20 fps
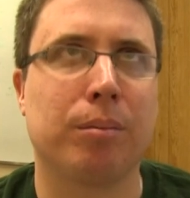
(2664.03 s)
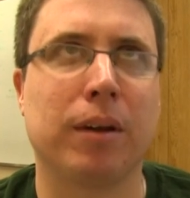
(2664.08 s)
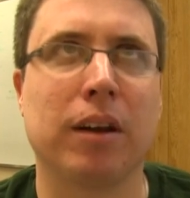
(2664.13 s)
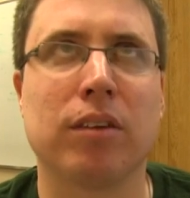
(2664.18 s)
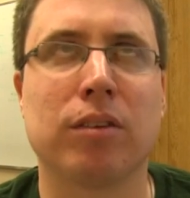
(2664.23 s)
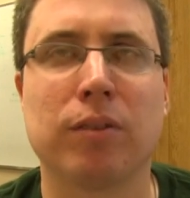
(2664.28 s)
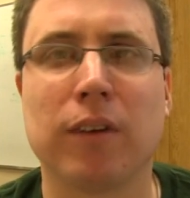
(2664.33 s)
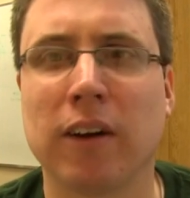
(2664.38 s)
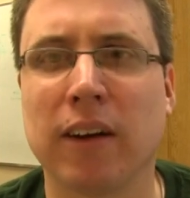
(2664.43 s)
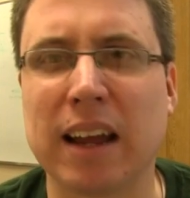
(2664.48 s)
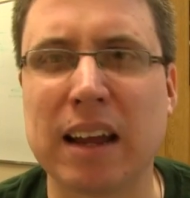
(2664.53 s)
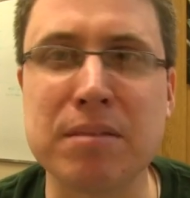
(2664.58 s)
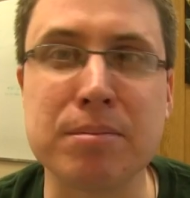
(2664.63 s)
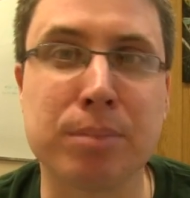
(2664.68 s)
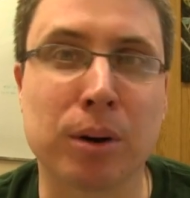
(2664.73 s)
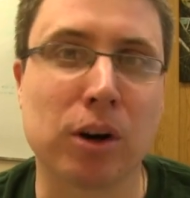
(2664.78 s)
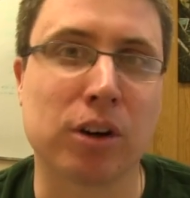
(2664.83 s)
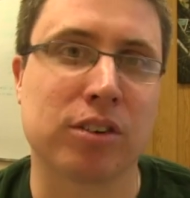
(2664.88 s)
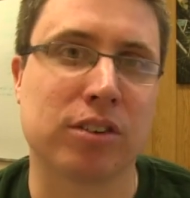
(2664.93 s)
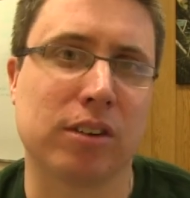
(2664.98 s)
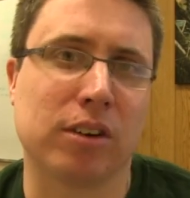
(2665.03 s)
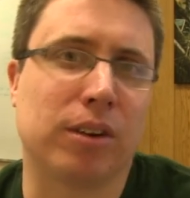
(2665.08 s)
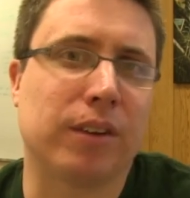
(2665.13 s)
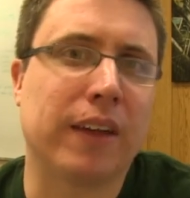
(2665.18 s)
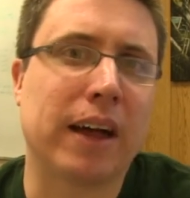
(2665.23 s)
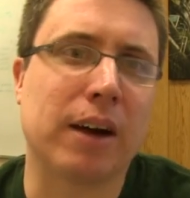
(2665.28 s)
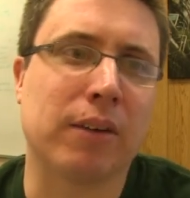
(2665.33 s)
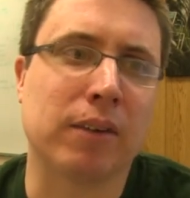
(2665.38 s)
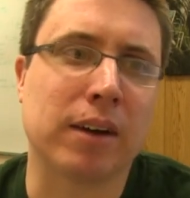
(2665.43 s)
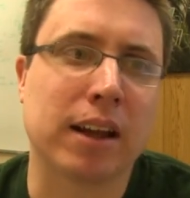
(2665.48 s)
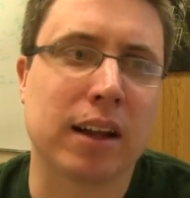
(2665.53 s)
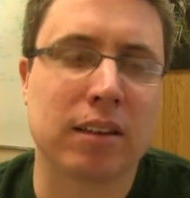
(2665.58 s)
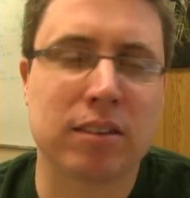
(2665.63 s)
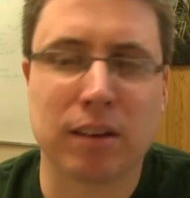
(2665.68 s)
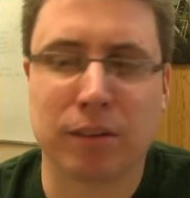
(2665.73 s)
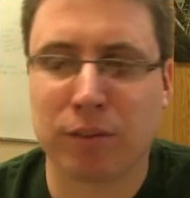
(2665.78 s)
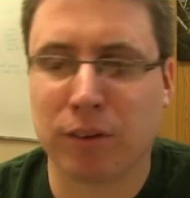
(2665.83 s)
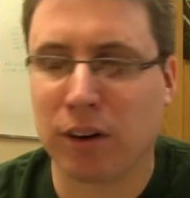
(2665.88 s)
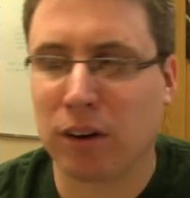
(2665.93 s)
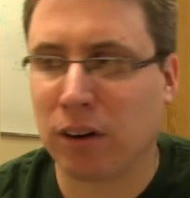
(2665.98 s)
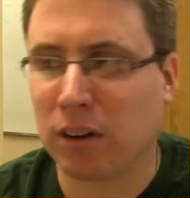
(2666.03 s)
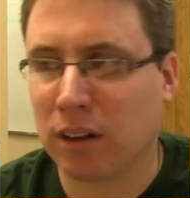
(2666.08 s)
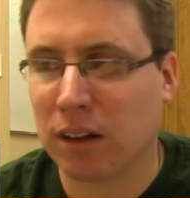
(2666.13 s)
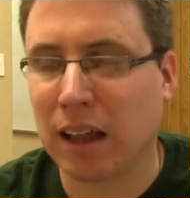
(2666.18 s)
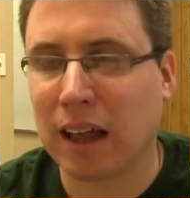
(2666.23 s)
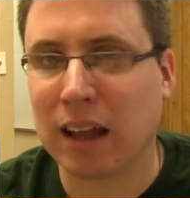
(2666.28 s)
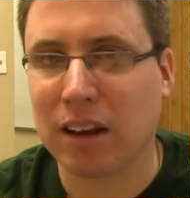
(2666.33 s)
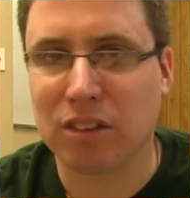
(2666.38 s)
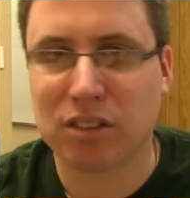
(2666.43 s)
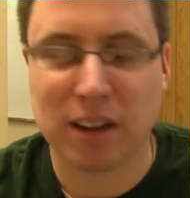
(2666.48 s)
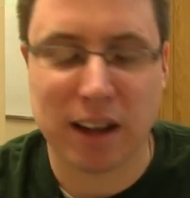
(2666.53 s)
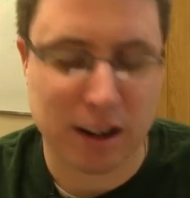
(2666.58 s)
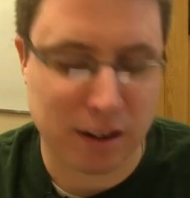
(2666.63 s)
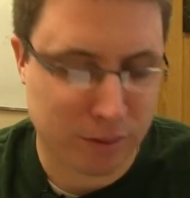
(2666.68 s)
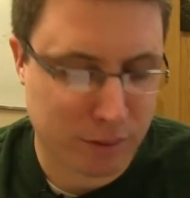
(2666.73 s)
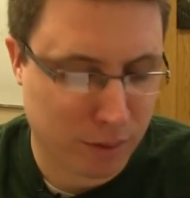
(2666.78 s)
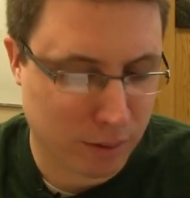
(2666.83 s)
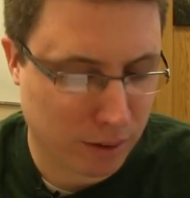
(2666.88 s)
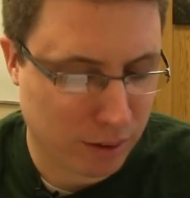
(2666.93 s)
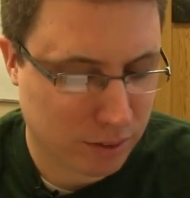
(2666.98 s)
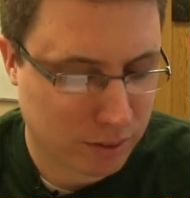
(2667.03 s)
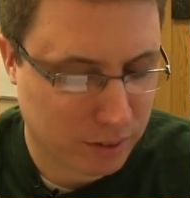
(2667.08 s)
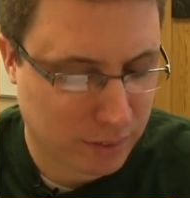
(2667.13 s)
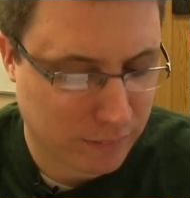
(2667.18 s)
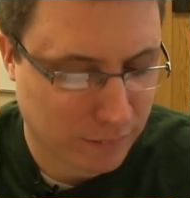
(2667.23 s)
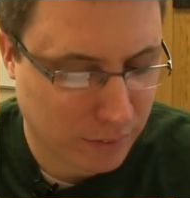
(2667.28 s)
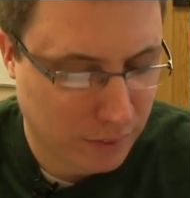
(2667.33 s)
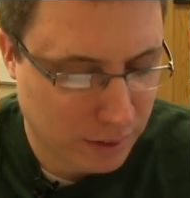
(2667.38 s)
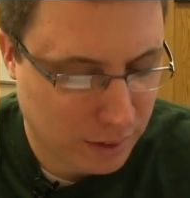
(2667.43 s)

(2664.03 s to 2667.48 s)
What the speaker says: it's very impersonal that way, except for your clan chat, of course.